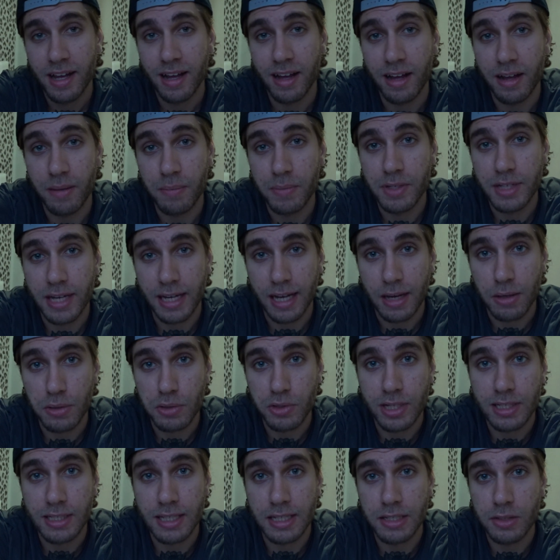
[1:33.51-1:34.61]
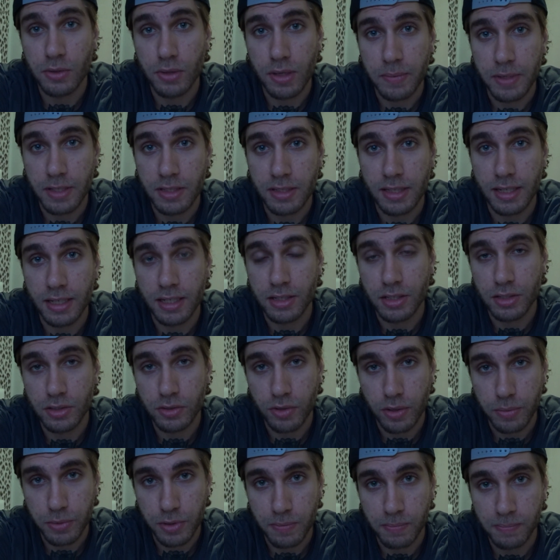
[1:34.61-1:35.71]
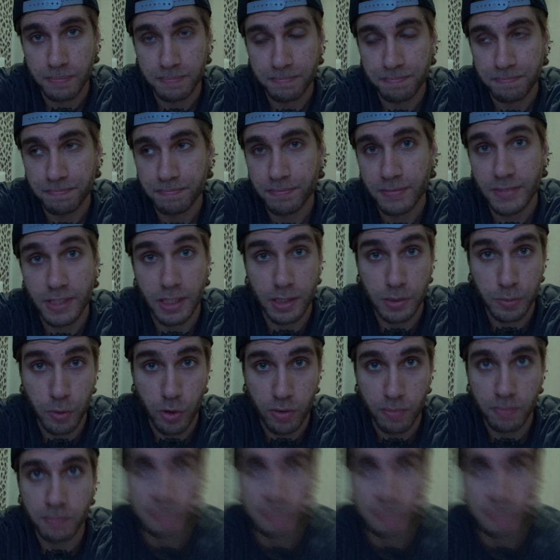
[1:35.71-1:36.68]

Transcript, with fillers: um, check out Transcend Your Limits, link in the description. See you tomorrow.